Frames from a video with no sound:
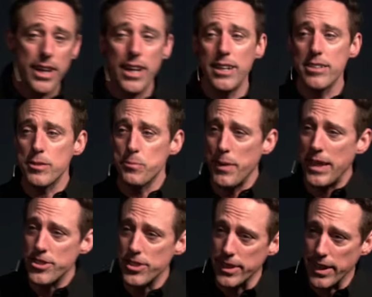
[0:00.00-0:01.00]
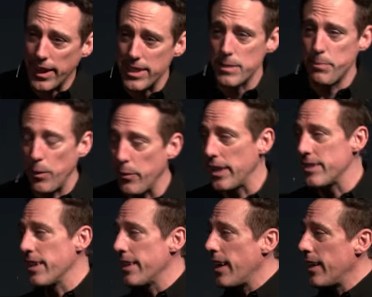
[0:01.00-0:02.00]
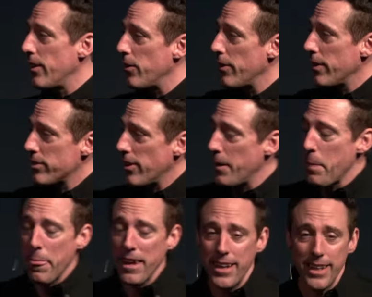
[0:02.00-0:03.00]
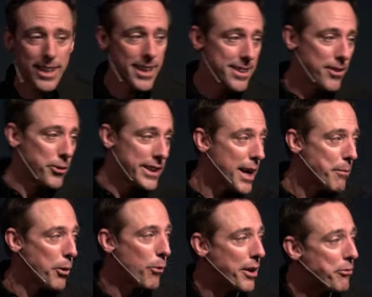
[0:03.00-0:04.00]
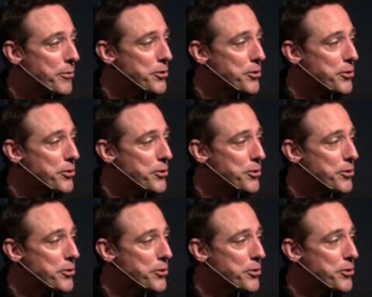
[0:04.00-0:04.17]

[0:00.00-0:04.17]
Especially, I spit when I say that. I know. Sorry. I only got my wife.